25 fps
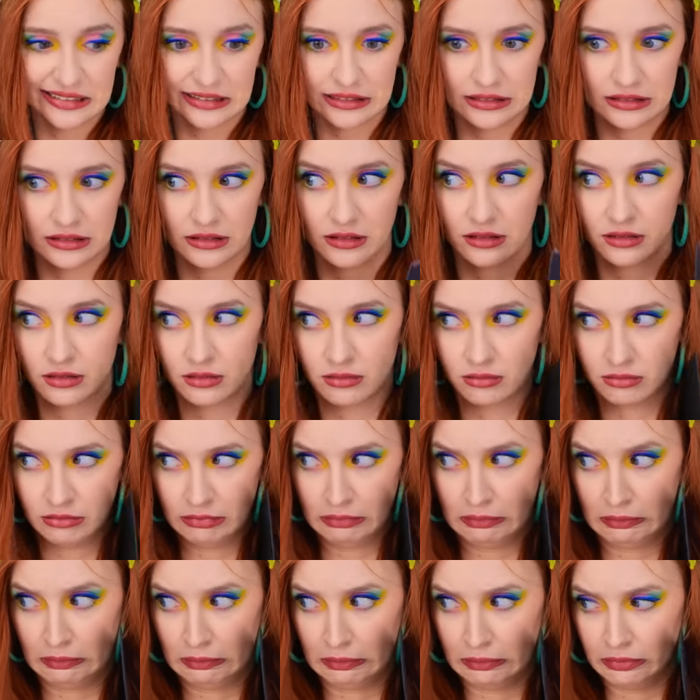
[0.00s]
Yeesh,
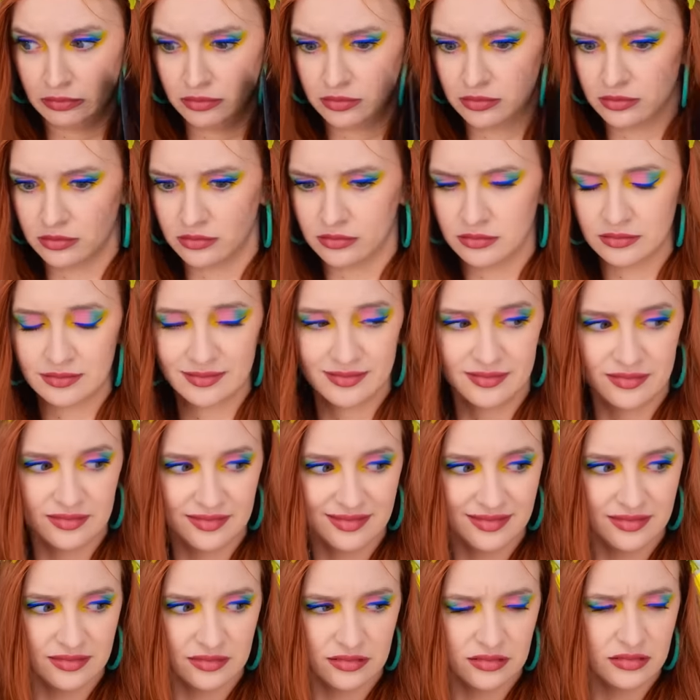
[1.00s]
she's so grumpy right
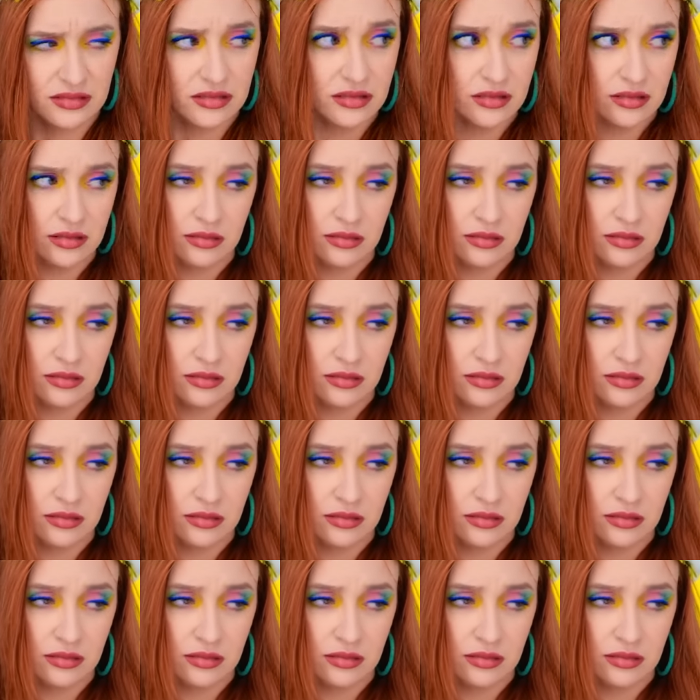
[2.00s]
now.